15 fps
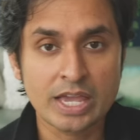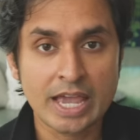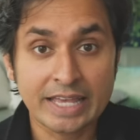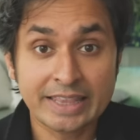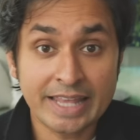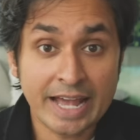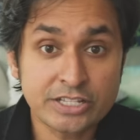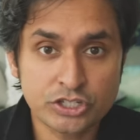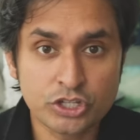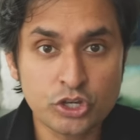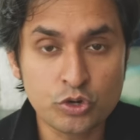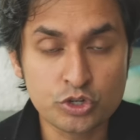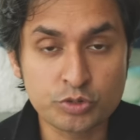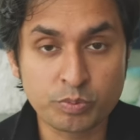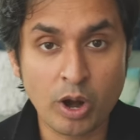And that's the
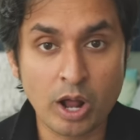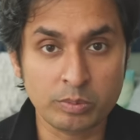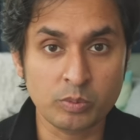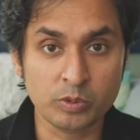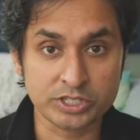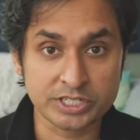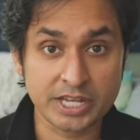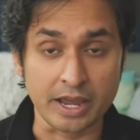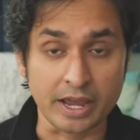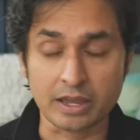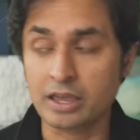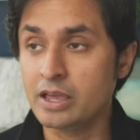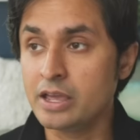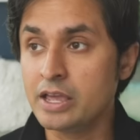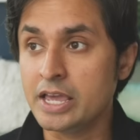huge problem with tech
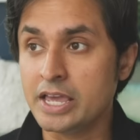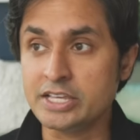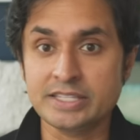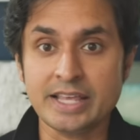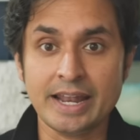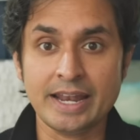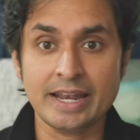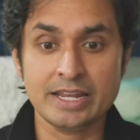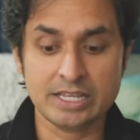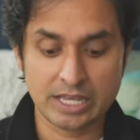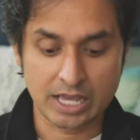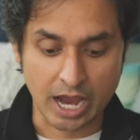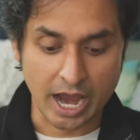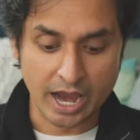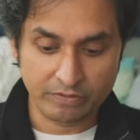is that
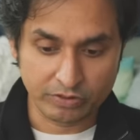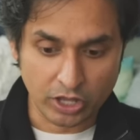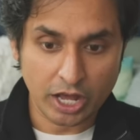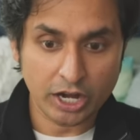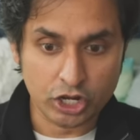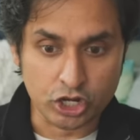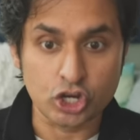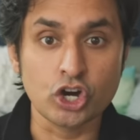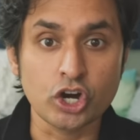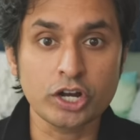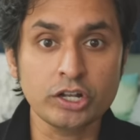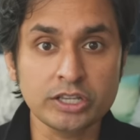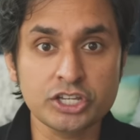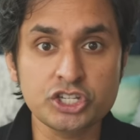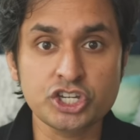I have a lot of good,
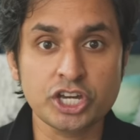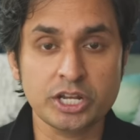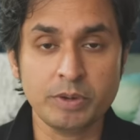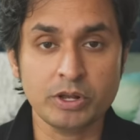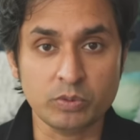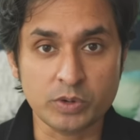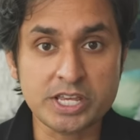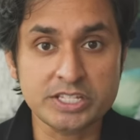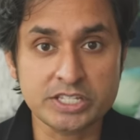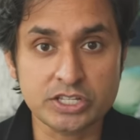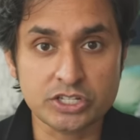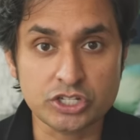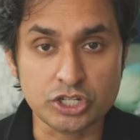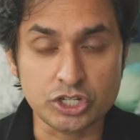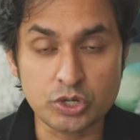legitimate reasons
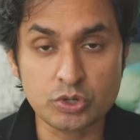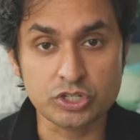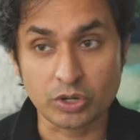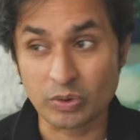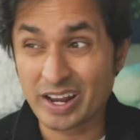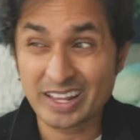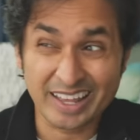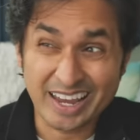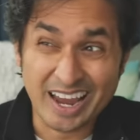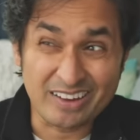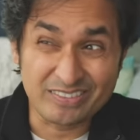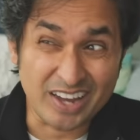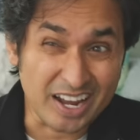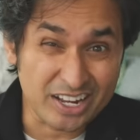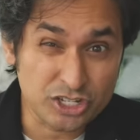to use it, right? Like, I've
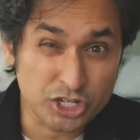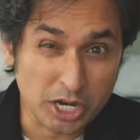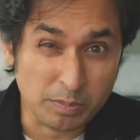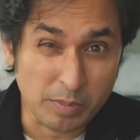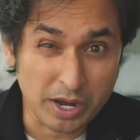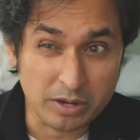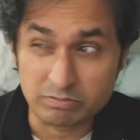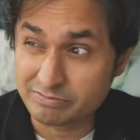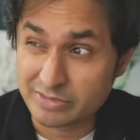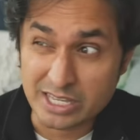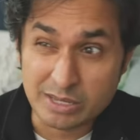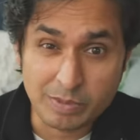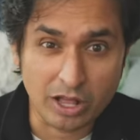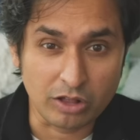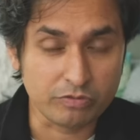got to check my
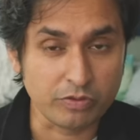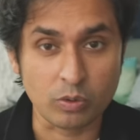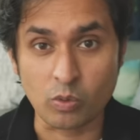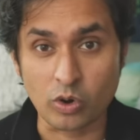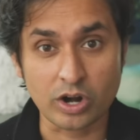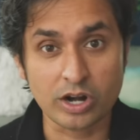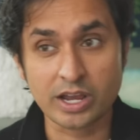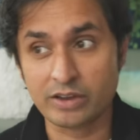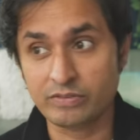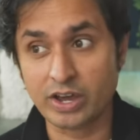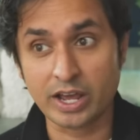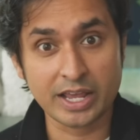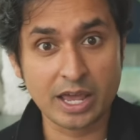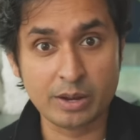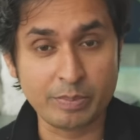email for work. I've got
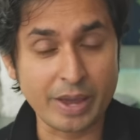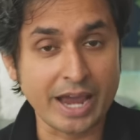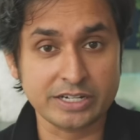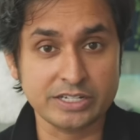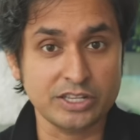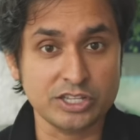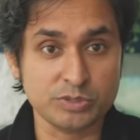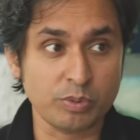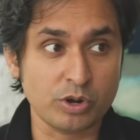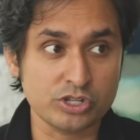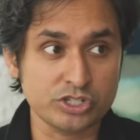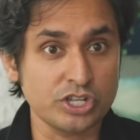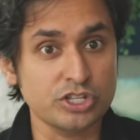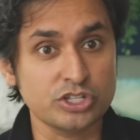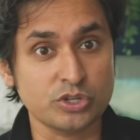to get back to this
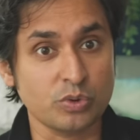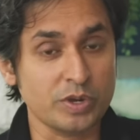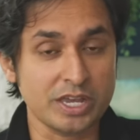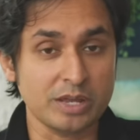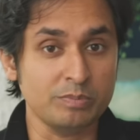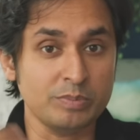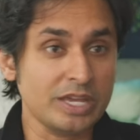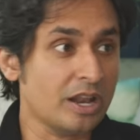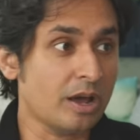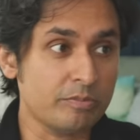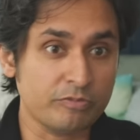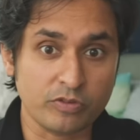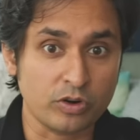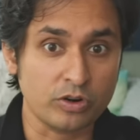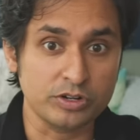person so we can meet up
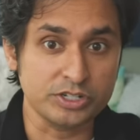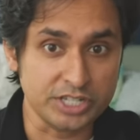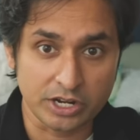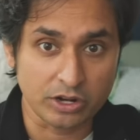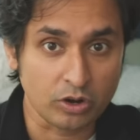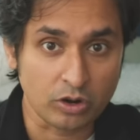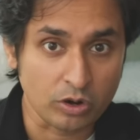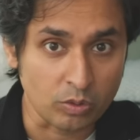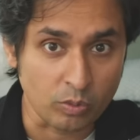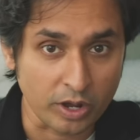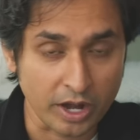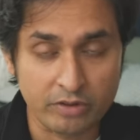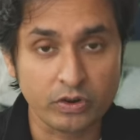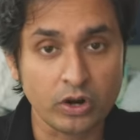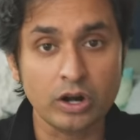for dinner or
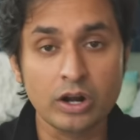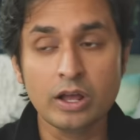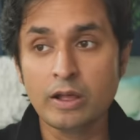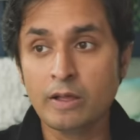whatever.